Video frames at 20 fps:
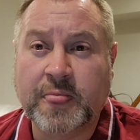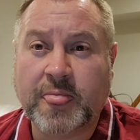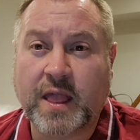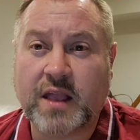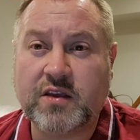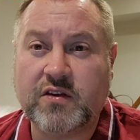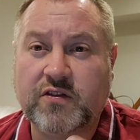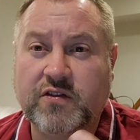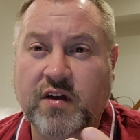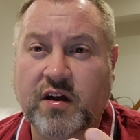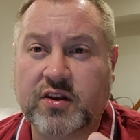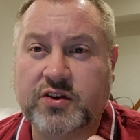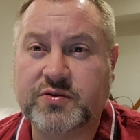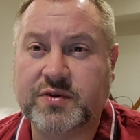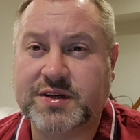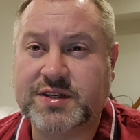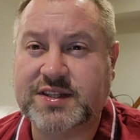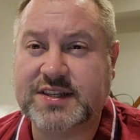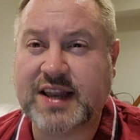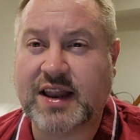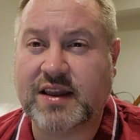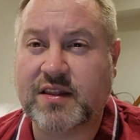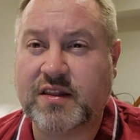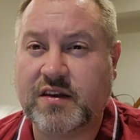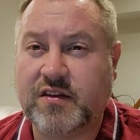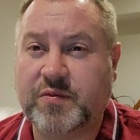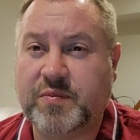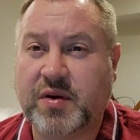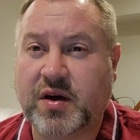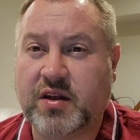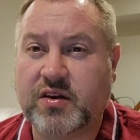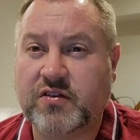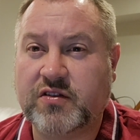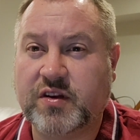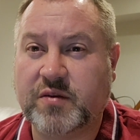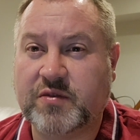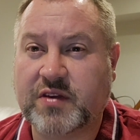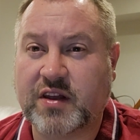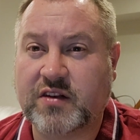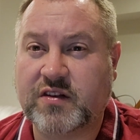And you start to understand that these
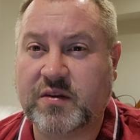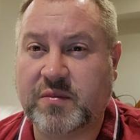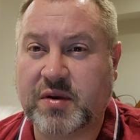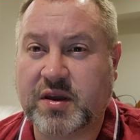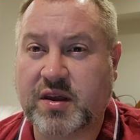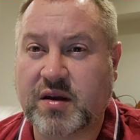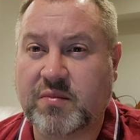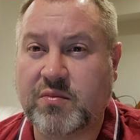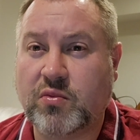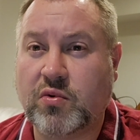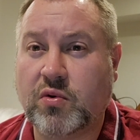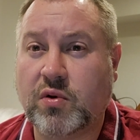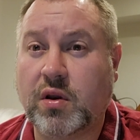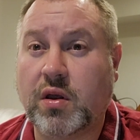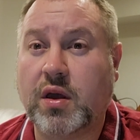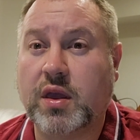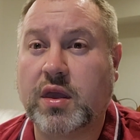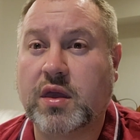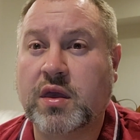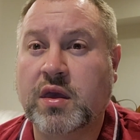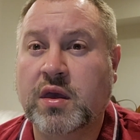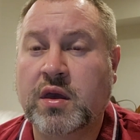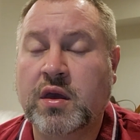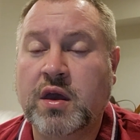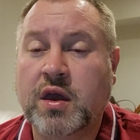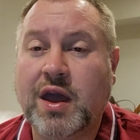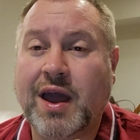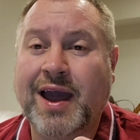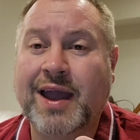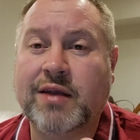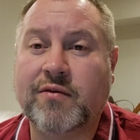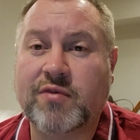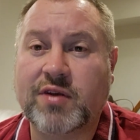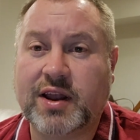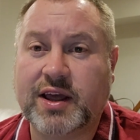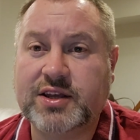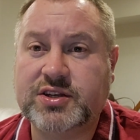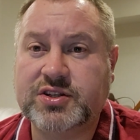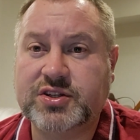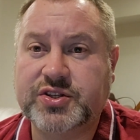partnerships actually become more like a
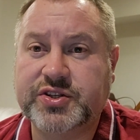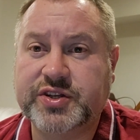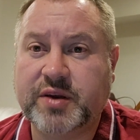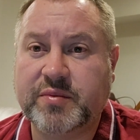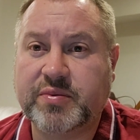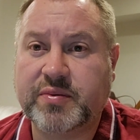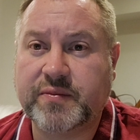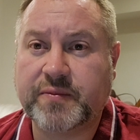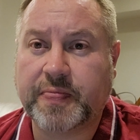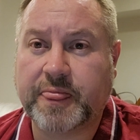relationship,